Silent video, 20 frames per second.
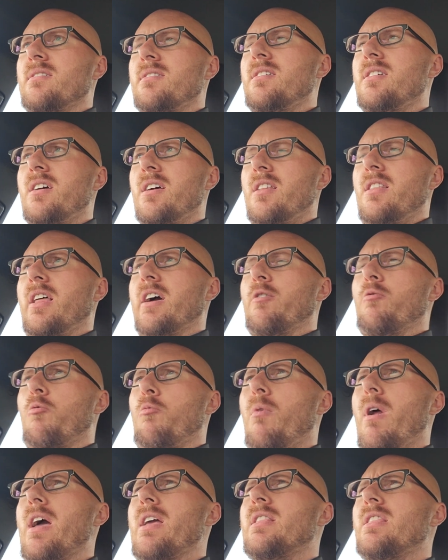yeah, like
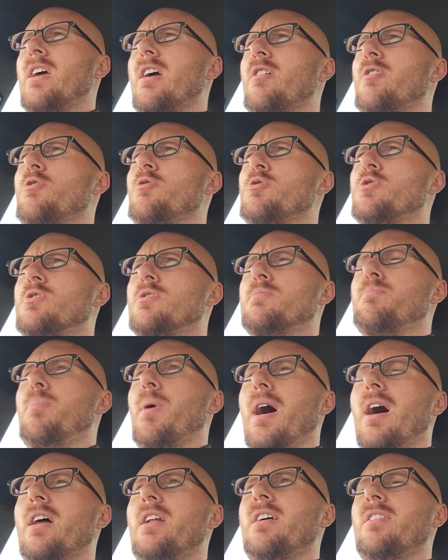right there, you
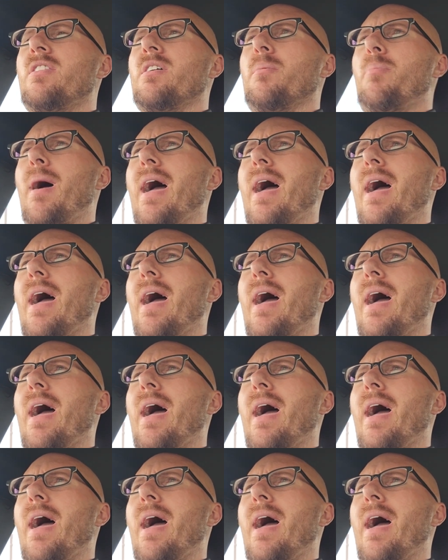spotted the